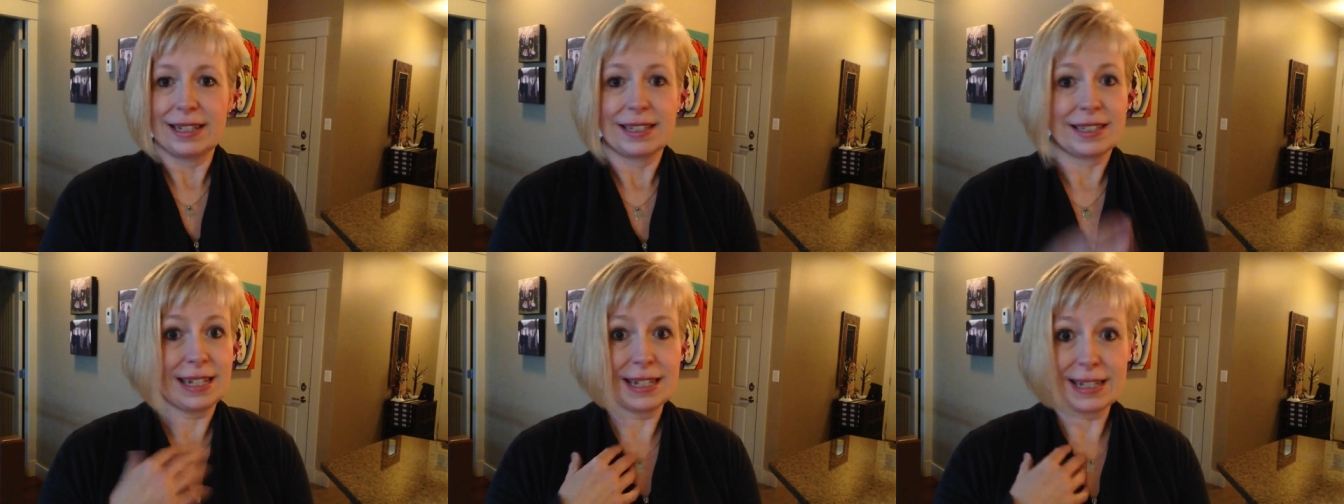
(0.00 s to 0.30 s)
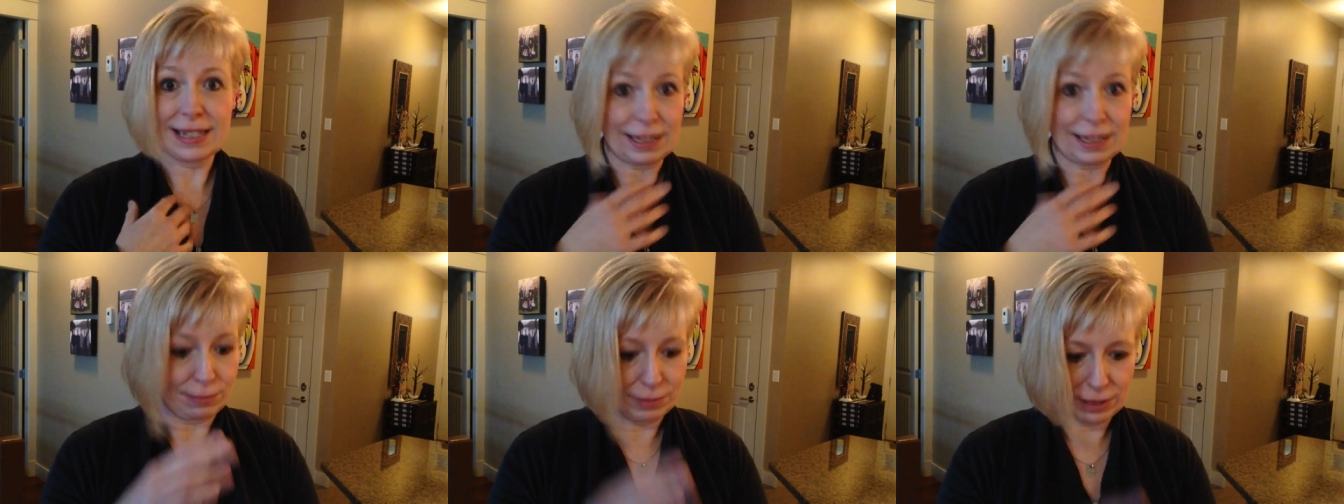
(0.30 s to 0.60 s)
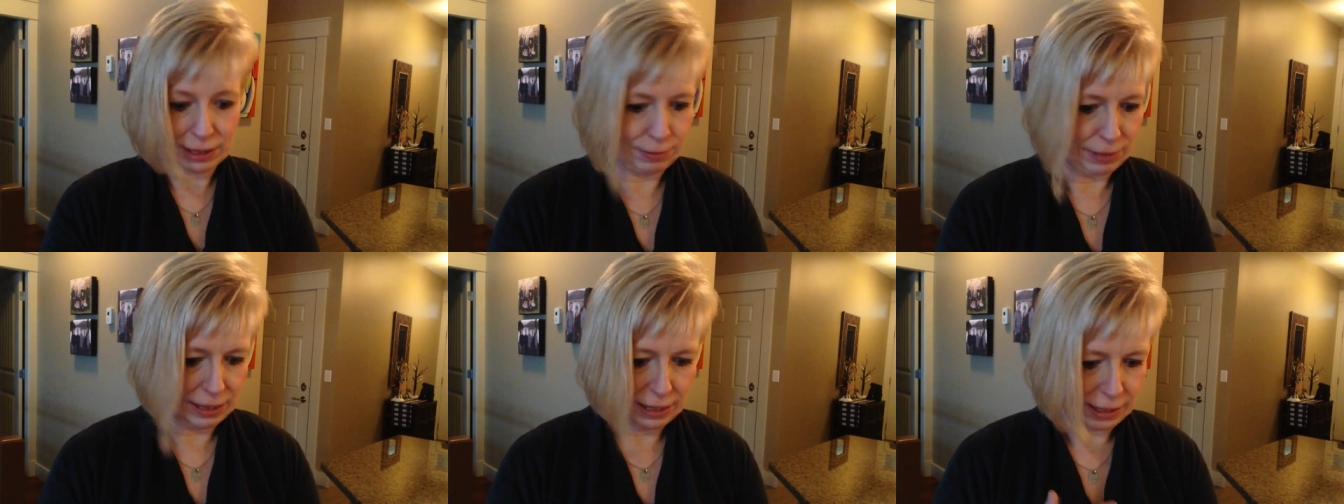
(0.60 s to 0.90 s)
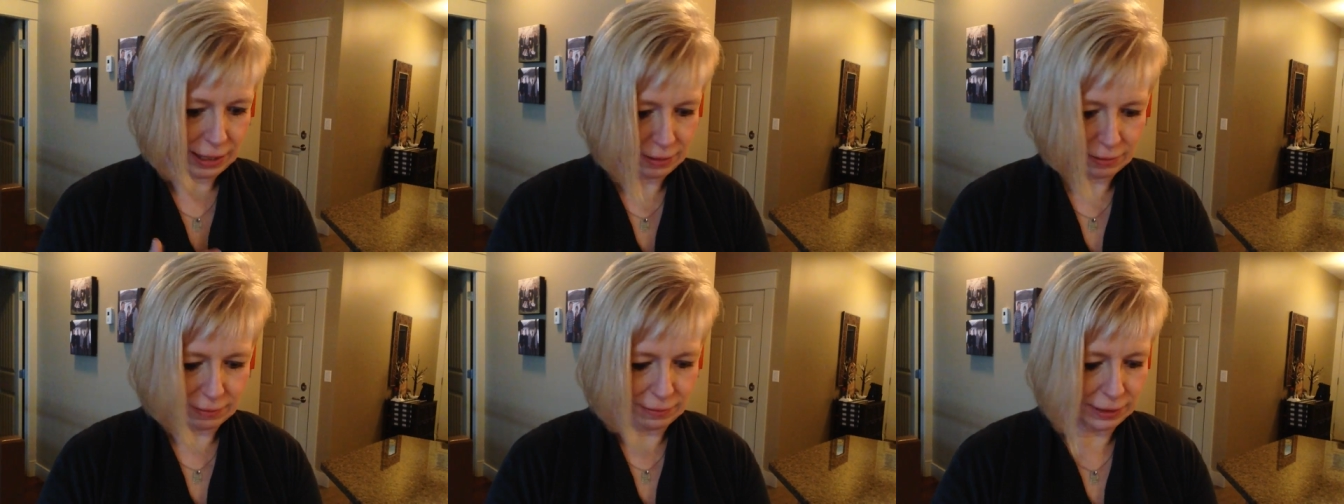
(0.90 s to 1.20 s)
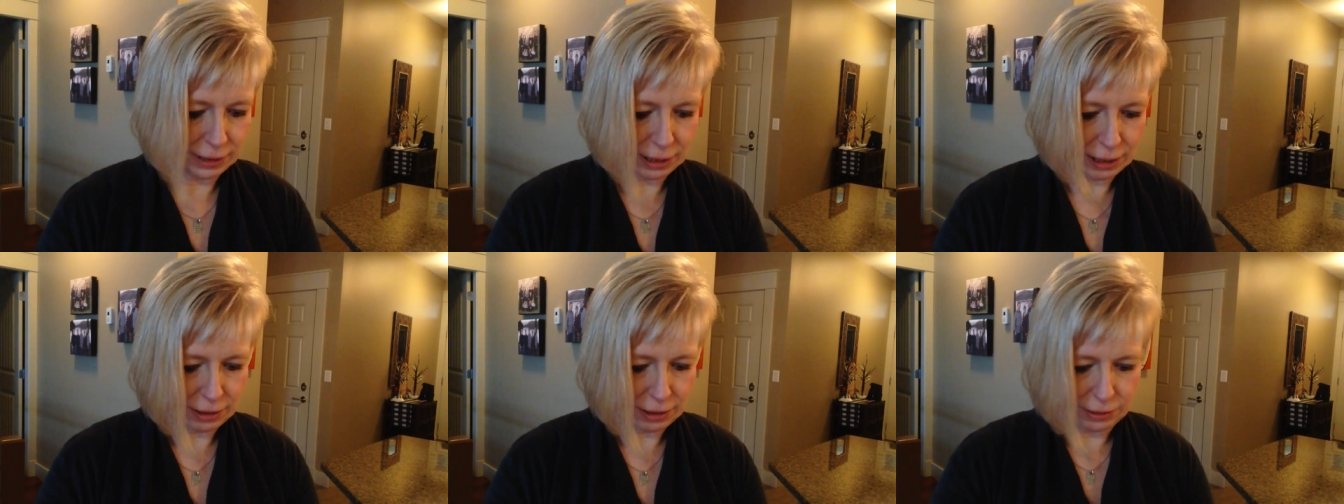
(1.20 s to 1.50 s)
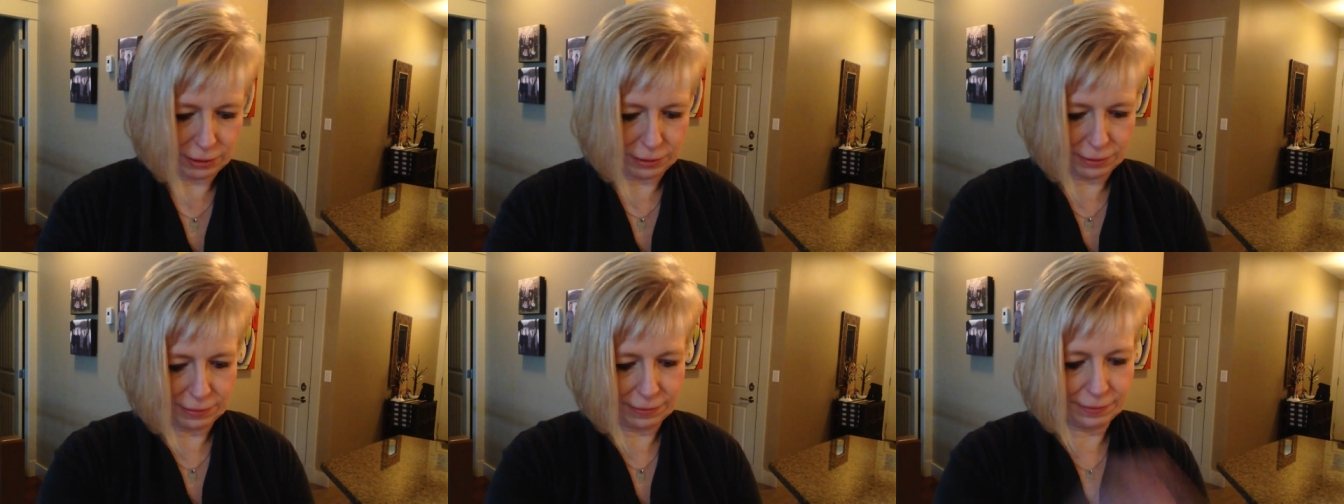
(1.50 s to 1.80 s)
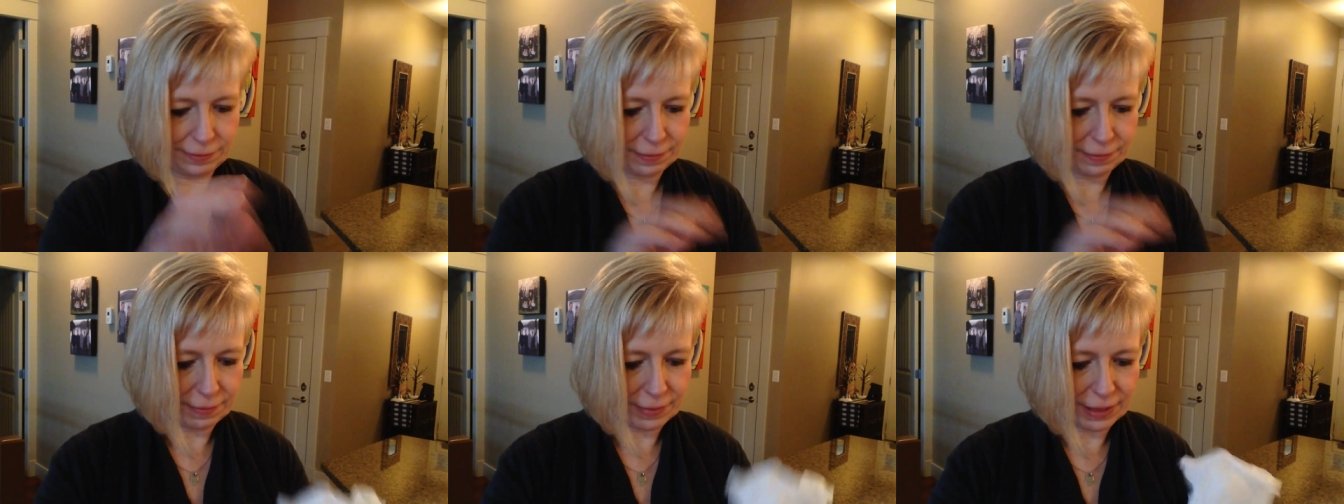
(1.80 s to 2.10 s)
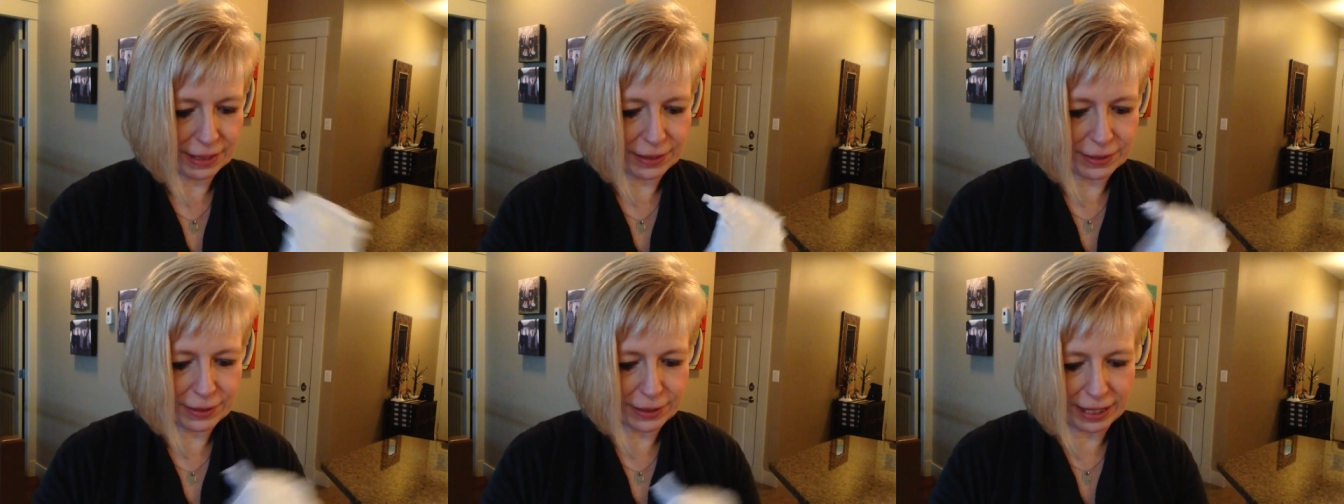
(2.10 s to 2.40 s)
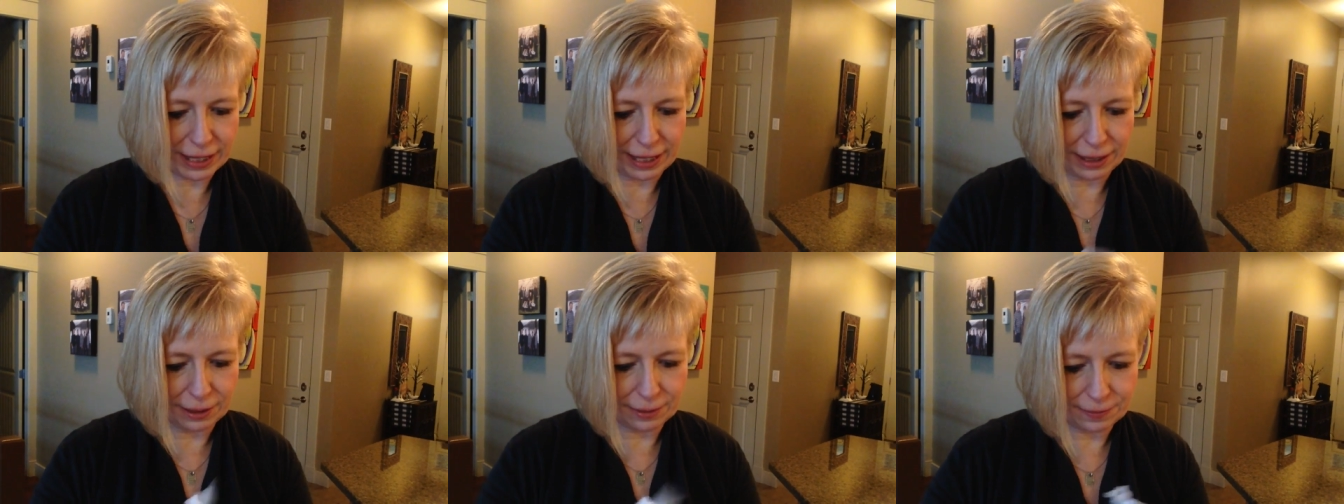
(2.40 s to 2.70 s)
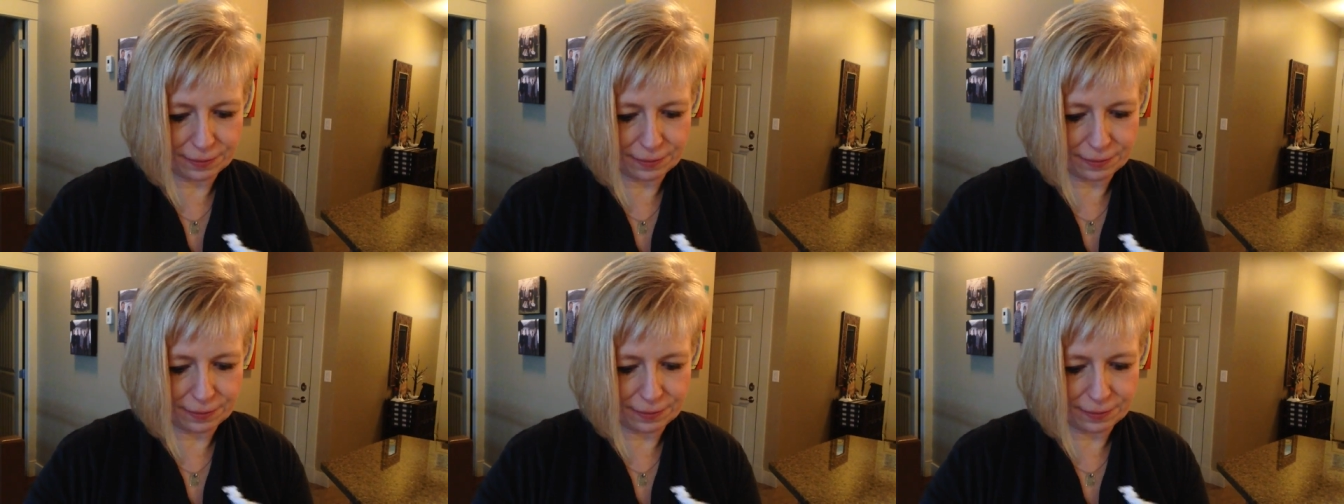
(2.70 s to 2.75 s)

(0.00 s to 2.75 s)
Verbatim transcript: says something to me. I don't really know. Okay.